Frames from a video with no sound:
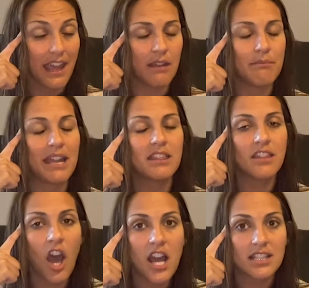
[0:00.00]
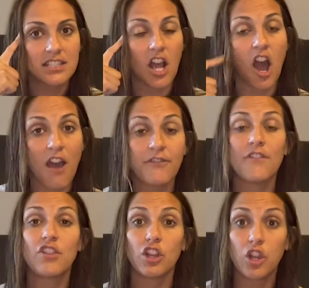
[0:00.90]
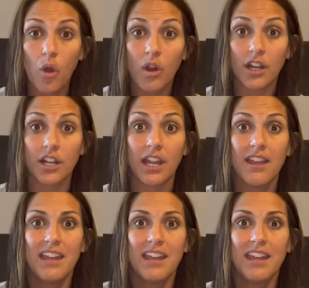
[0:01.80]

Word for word: and my thoughts off of the Lord.